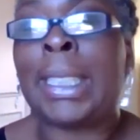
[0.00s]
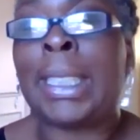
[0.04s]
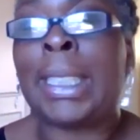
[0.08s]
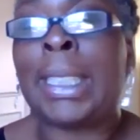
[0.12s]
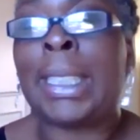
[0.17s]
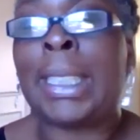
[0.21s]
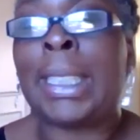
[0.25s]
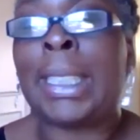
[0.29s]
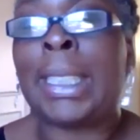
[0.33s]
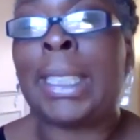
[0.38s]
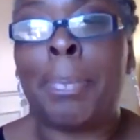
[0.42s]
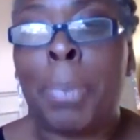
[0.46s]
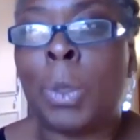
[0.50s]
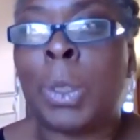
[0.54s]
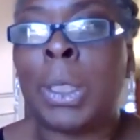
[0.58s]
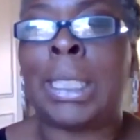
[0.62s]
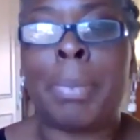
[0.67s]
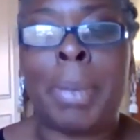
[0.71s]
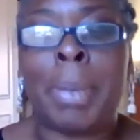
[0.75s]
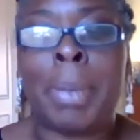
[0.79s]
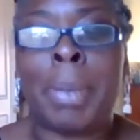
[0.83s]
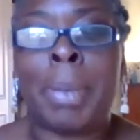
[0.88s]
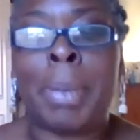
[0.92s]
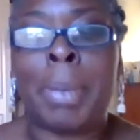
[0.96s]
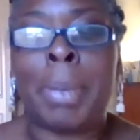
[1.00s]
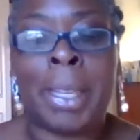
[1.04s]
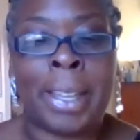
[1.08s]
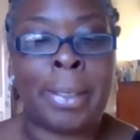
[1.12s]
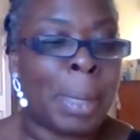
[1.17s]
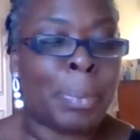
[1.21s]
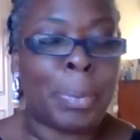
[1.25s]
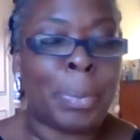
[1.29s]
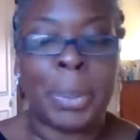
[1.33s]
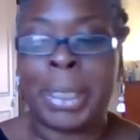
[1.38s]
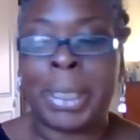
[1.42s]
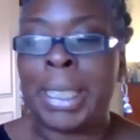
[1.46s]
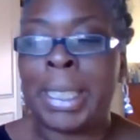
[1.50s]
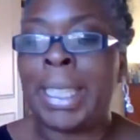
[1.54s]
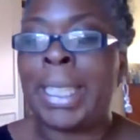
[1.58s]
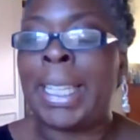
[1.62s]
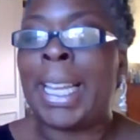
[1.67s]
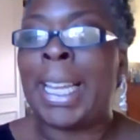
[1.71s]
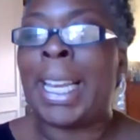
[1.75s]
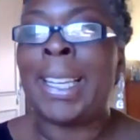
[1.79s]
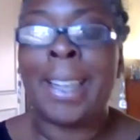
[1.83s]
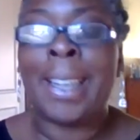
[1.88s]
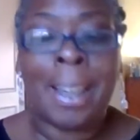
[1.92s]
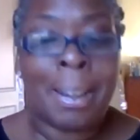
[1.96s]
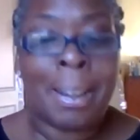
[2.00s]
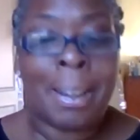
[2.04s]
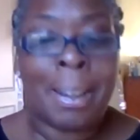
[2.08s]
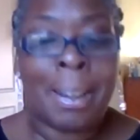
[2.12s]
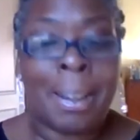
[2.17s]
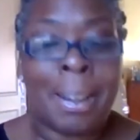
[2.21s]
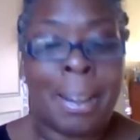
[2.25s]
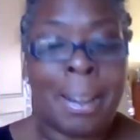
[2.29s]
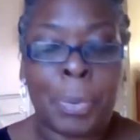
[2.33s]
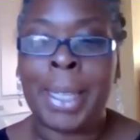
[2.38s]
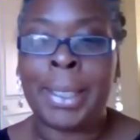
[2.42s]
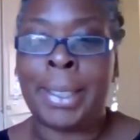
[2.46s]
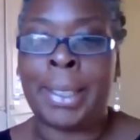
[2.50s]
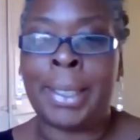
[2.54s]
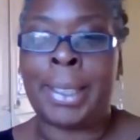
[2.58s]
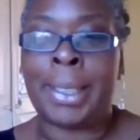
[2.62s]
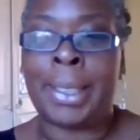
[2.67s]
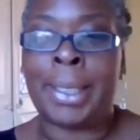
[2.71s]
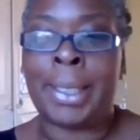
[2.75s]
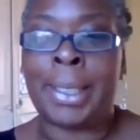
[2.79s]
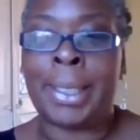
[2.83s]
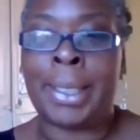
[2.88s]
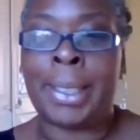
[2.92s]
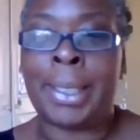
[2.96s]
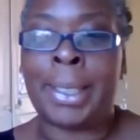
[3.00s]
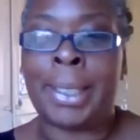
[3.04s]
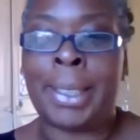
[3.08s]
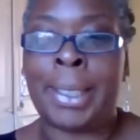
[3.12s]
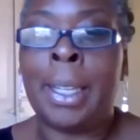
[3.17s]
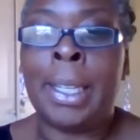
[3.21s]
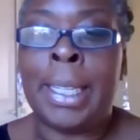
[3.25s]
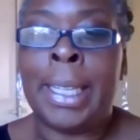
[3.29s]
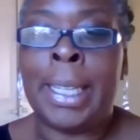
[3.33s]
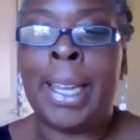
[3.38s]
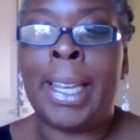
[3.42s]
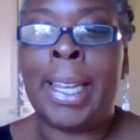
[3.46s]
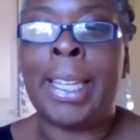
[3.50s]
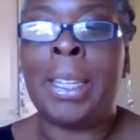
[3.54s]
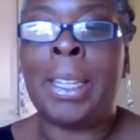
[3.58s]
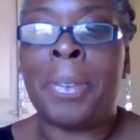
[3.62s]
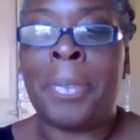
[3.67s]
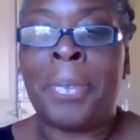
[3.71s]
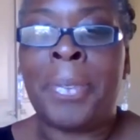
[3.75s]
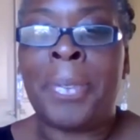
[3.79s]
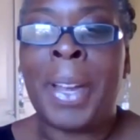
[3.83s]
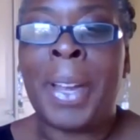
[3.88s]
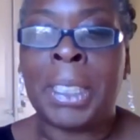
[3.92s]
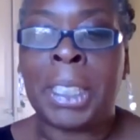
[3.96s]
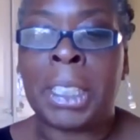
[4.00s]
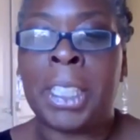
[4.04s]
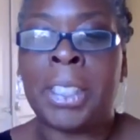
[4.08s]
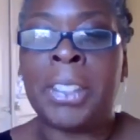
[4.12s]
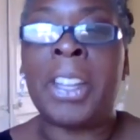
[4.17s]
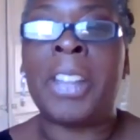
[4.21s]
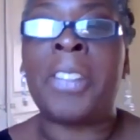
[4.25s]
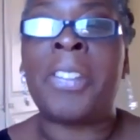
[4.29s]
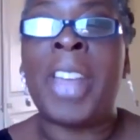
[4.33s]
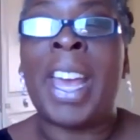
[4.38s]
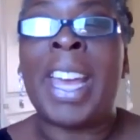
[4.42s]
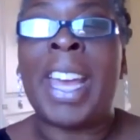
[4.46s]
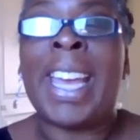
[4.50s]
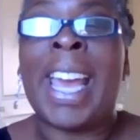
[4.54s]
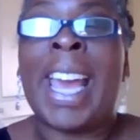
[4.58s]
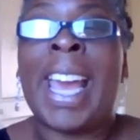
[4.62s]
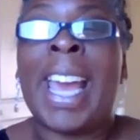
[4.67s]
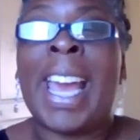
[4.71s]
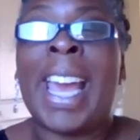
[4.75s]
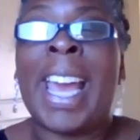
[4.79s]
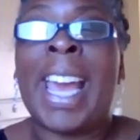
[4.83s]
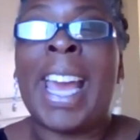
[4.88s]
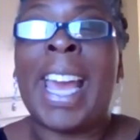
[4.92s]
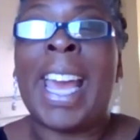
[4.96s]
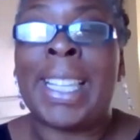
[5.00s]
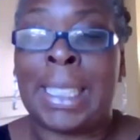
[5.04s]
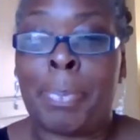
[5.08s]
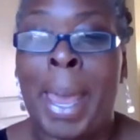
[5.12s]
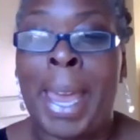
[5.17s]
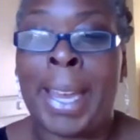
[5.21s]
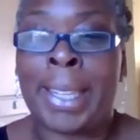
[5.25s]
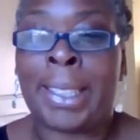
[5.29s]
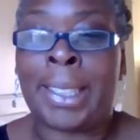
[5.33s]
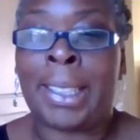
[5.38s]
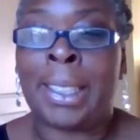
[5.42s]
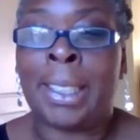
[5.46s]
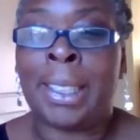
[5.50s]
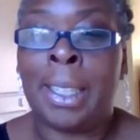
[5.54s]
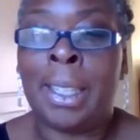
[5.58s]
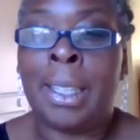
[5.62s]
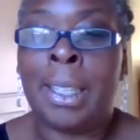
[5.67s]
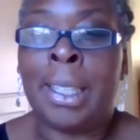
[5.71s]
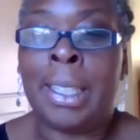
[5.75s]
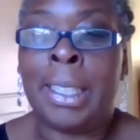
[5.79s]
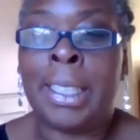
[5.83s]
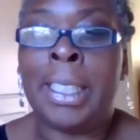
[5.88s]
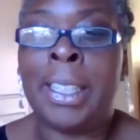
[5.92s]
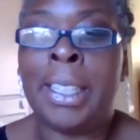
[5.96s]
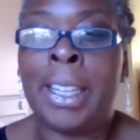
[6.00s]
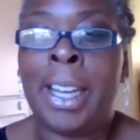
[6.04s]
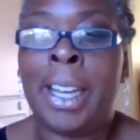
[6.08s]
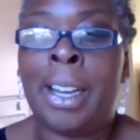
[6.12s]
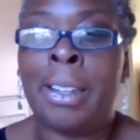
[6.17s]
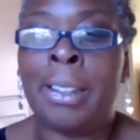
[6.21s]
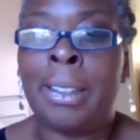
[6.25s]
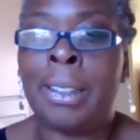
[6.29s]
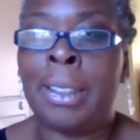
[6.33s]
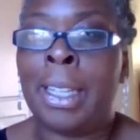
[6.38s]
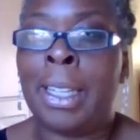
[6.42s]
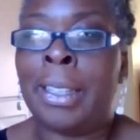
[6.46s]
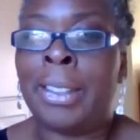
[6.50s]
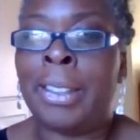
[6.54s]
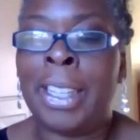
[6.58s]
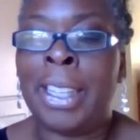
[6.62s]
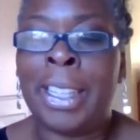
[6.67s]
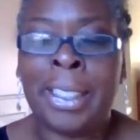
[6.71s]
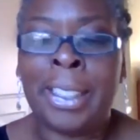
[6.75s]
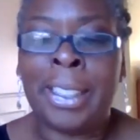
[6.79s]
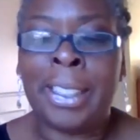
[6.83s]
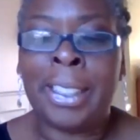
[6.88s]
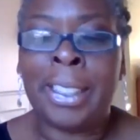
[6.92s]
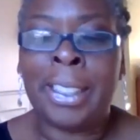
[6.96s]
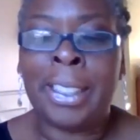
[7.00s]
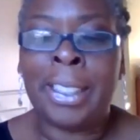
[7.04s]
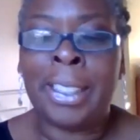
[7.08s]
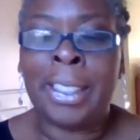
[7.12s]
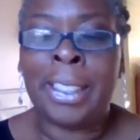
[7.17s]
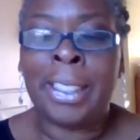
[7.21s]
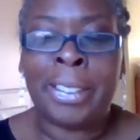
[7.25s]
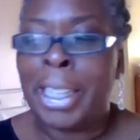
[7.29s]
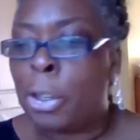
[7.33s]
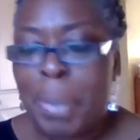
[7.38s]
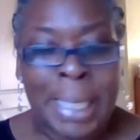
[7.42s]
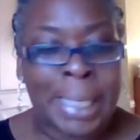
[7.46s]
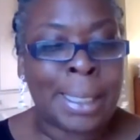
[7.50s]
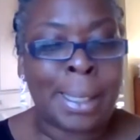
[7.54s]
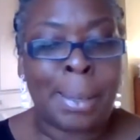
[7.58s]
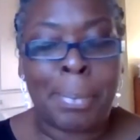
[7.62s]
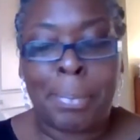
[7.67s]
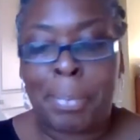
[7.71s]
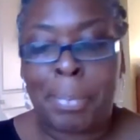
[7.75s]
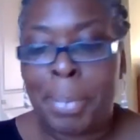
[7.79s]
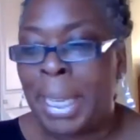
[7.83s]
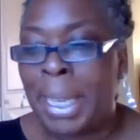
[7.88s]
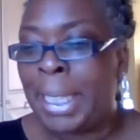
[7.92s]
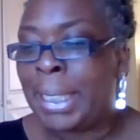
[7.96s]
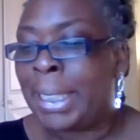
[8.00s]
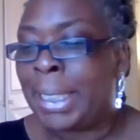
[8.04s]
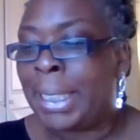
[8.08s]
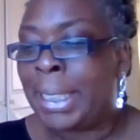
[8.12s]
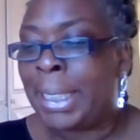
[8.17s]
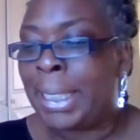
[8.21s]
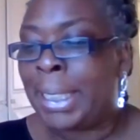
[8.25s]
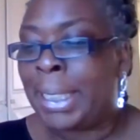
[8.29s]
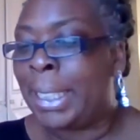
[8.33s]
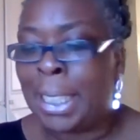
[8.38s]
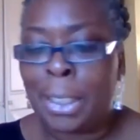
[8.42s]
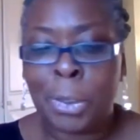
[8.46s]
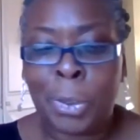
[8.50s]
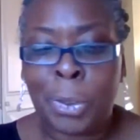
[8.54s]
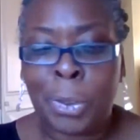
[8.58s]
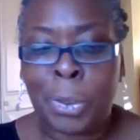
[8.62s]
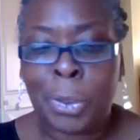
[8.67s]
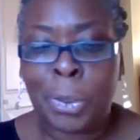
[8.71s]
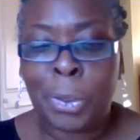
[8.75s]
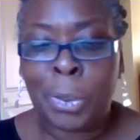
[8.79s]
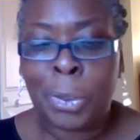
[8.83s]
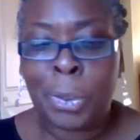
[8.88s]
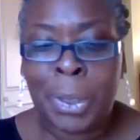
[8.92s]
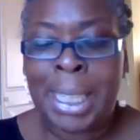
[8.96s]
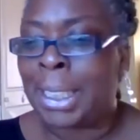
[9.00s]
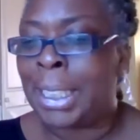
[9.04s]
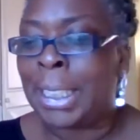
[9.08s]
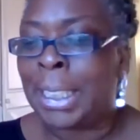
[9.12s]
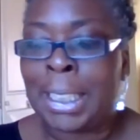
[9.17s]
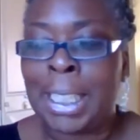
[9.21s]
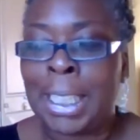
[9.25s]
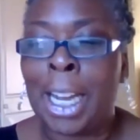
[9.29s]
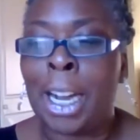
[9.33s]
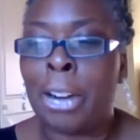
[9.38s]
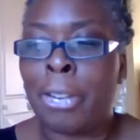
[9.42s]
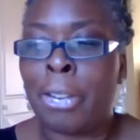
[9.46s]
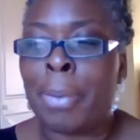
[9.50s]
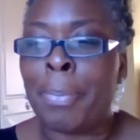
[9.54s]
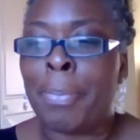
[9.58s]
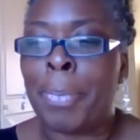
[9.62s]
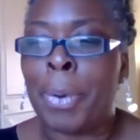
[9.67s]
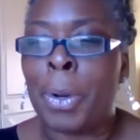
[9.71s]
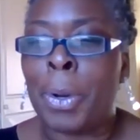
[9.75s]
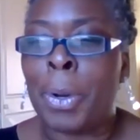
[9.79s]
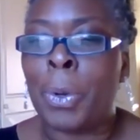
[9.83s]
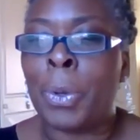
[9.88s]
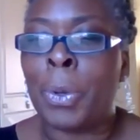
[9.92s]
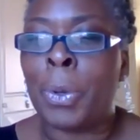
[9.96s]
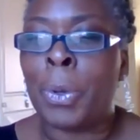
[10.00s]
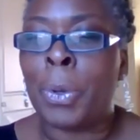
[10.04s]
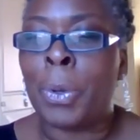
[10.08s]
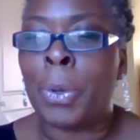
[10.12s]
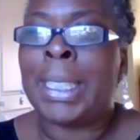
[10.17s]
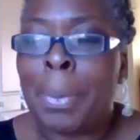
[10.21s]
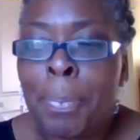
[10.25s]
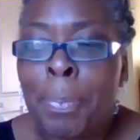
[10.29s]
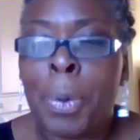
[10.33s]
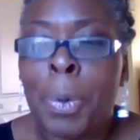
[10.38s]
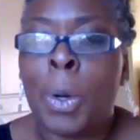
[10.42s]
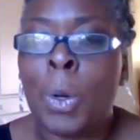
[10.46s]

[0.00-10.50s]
It's important to me that the people see their loved ones yeah, in a fashion that they expect. You know, the, the little bits and pieces, the little touches that are important.